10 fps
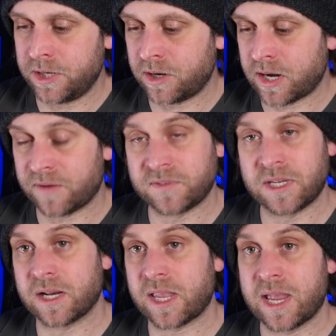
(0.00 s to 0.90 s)
you're gonna have to
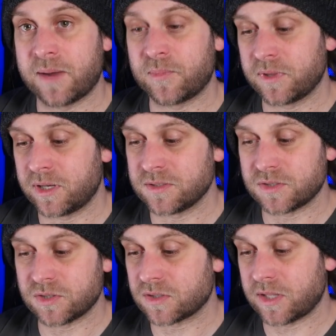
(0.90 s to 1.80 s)
get a camera that is
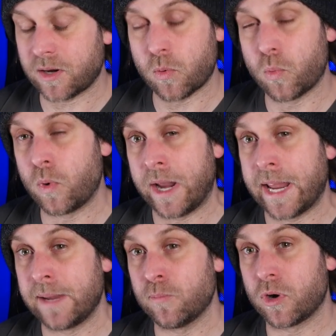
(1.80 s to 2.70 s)
just like
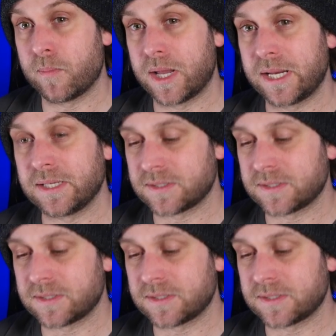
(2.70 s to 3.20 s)
way more money.